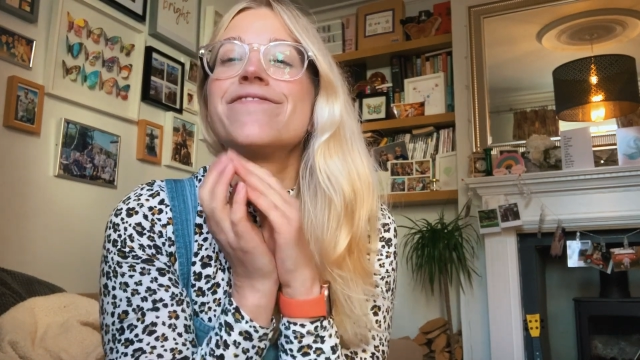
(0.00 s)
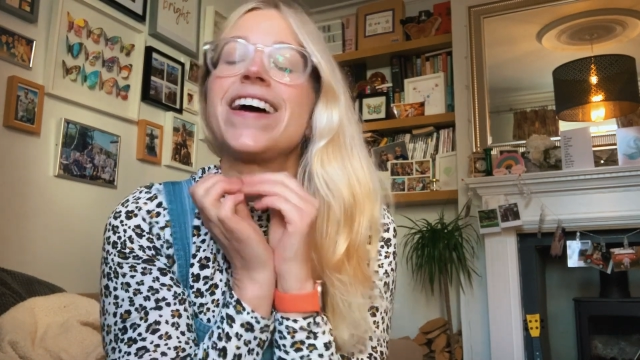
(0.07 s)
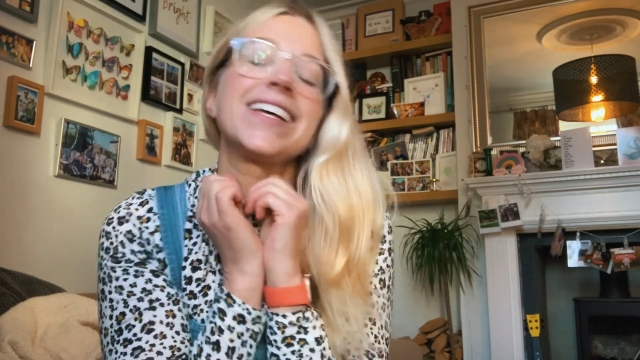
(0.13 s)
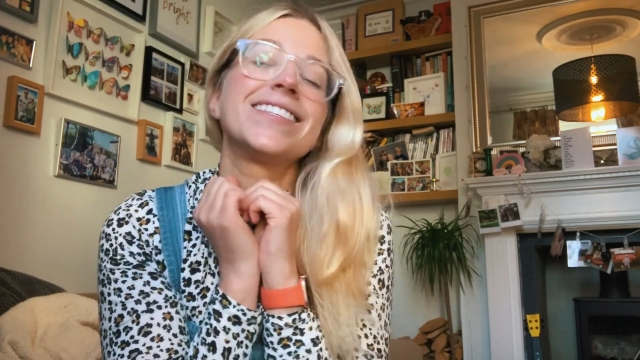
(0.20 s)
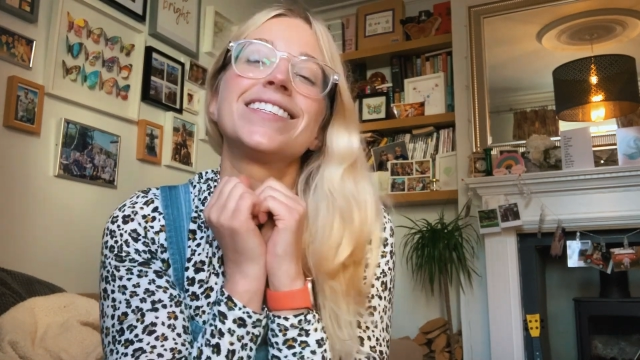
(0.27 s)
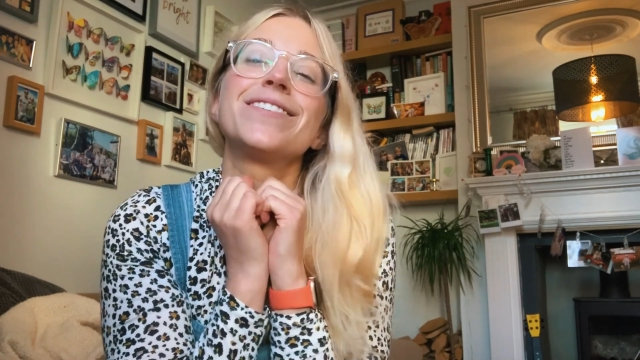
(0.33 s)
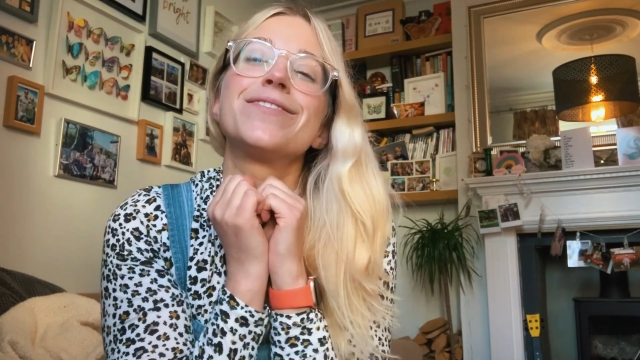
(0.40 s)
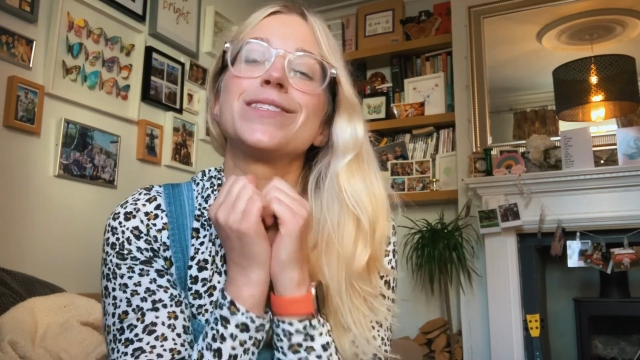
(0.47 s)

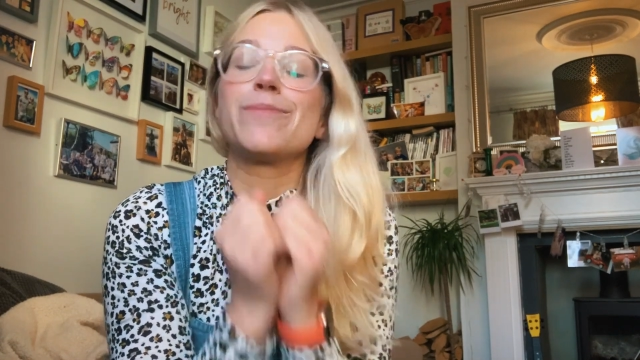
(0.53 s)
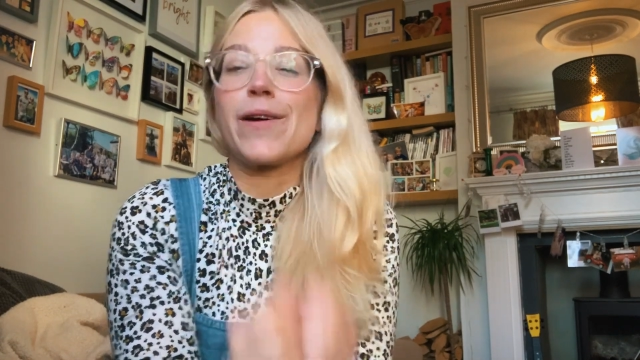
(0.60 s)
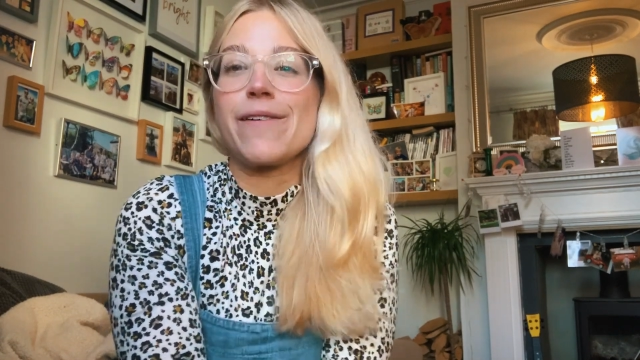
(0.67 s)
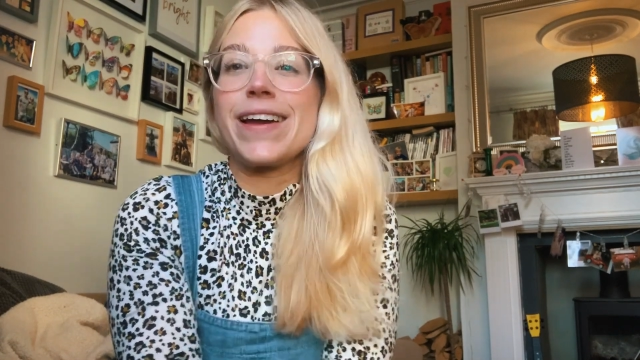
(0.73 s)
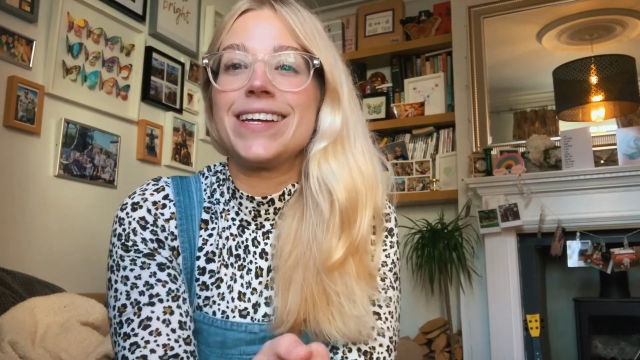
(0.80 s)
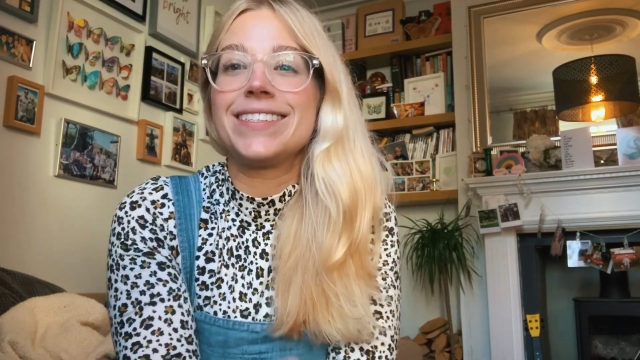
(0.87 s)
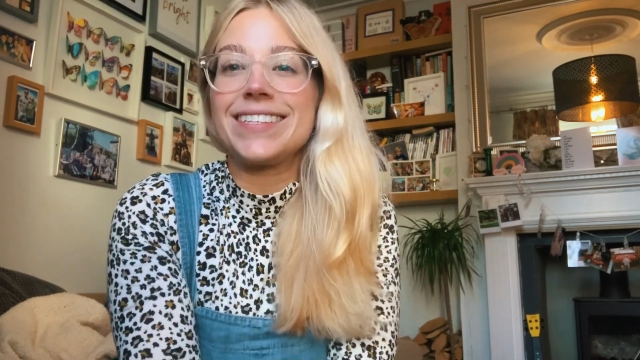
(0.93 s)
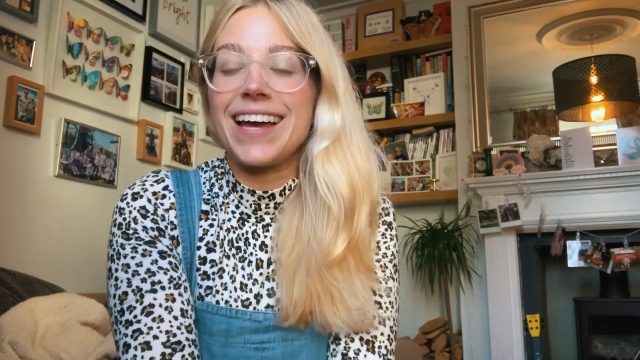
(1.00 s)
festive
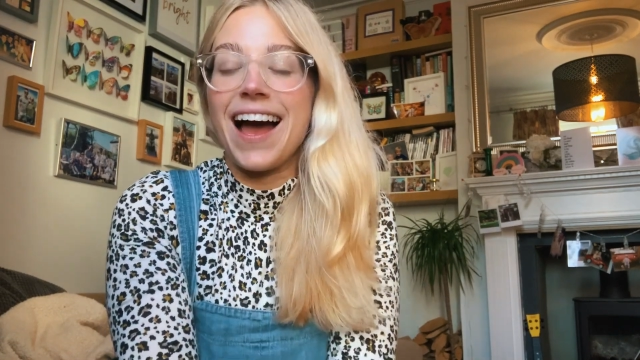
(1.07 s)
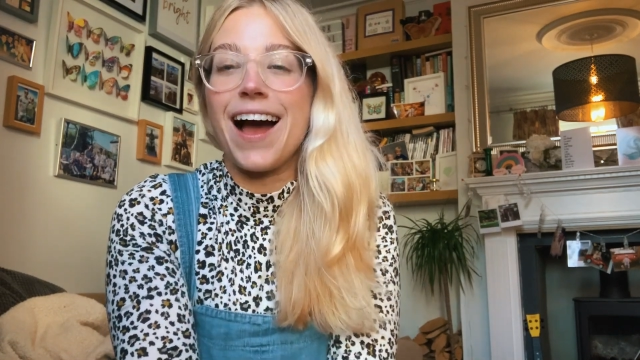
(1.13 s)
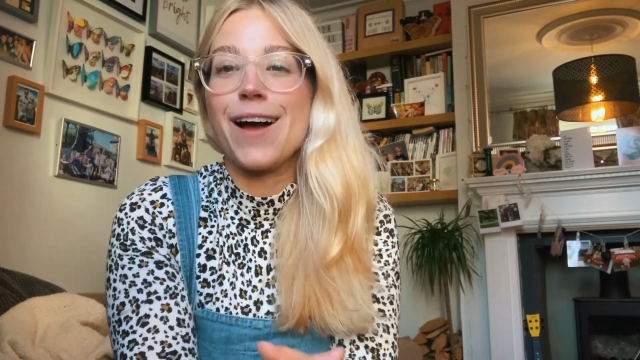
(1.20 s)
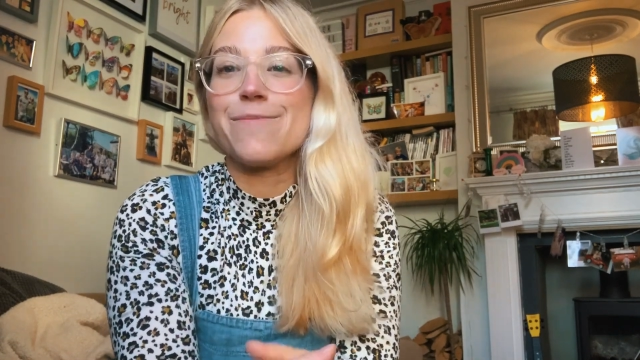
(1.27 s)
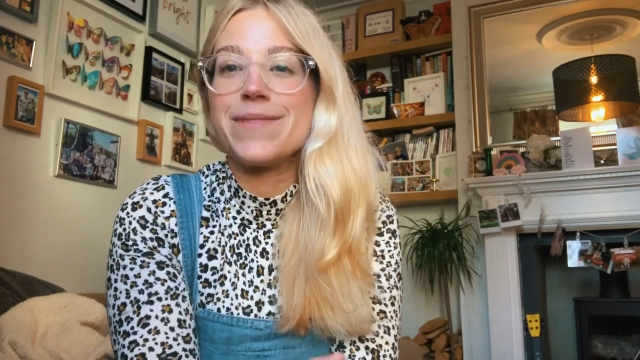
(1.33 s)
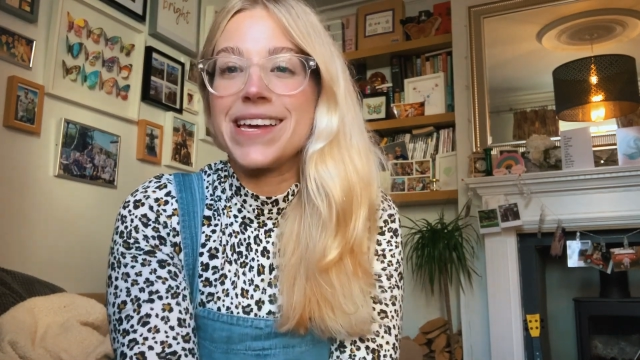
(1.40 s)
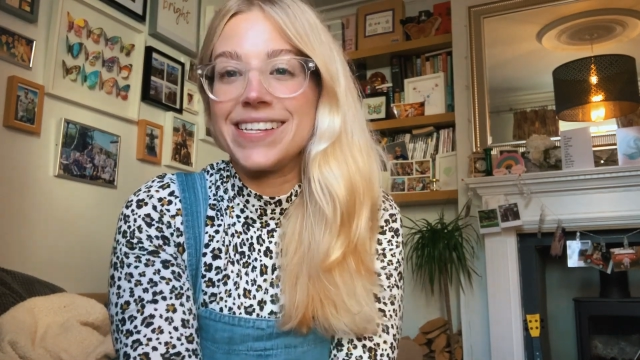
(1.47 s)
spirit um,